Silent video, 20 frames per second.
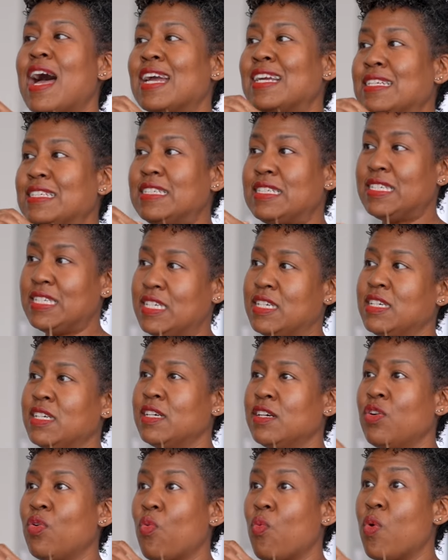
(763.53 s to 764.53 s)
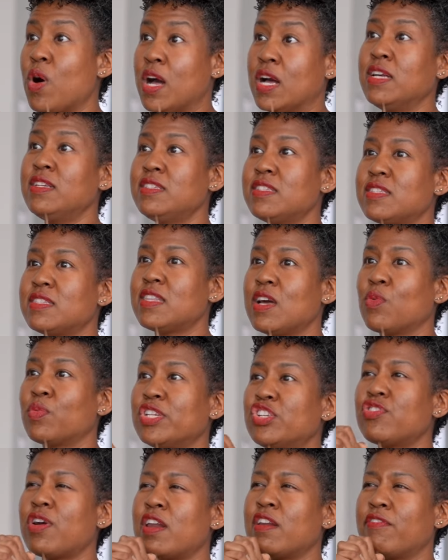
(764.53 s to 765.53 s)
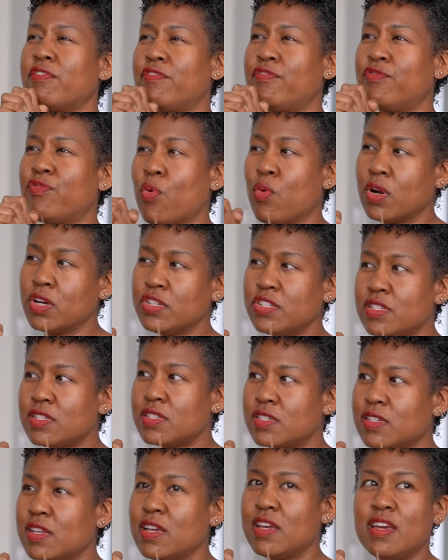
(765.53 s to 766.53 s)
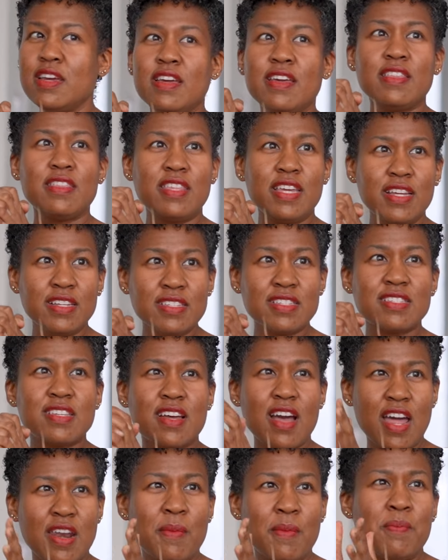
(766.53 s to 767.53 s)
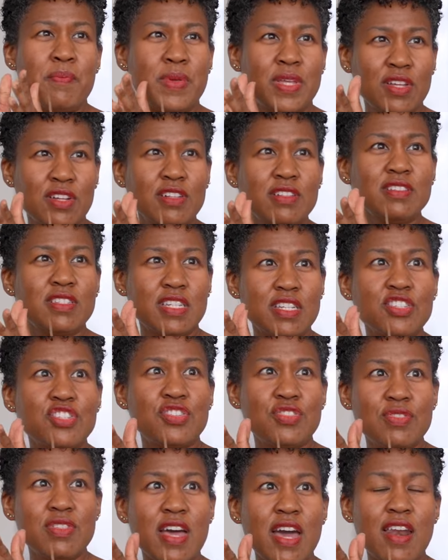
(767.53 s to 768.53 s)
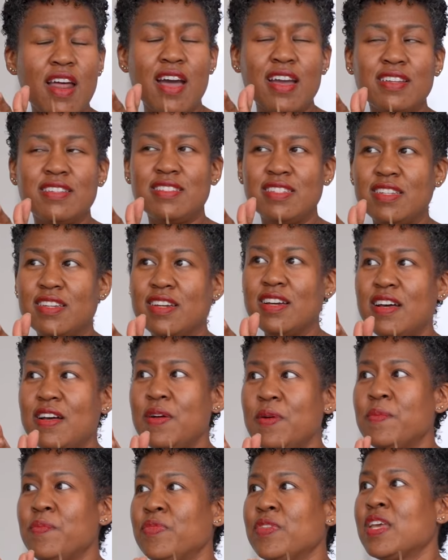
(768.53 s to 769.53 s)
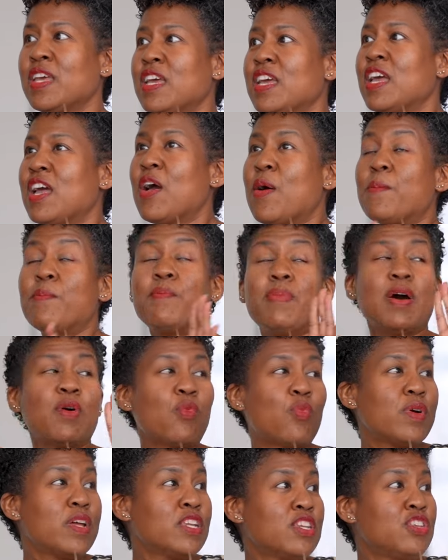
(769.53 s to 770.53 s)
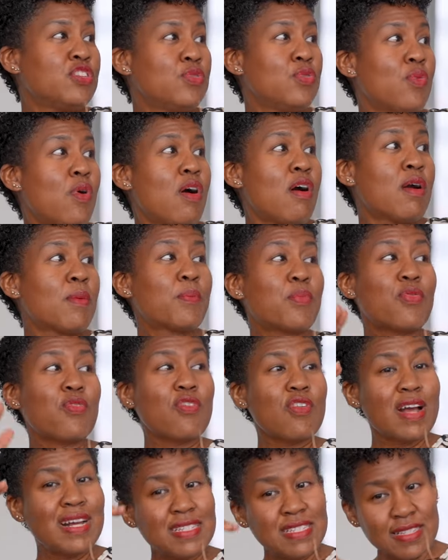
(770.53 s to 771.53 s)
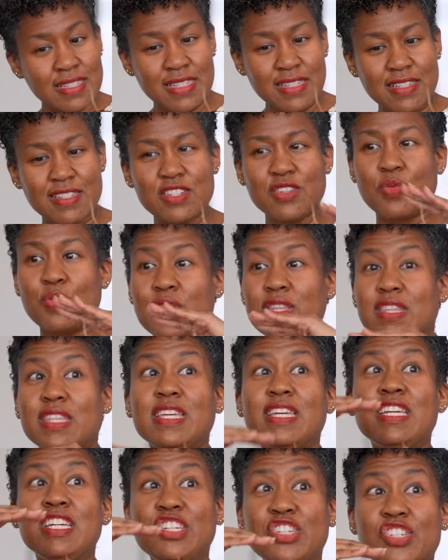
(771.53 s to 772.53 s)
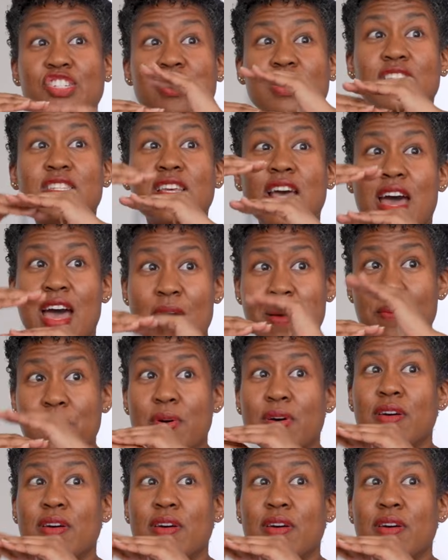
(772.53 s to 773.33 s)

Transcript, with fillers: idea was that we try to force things to kind of build into that idea. But when you are present with each step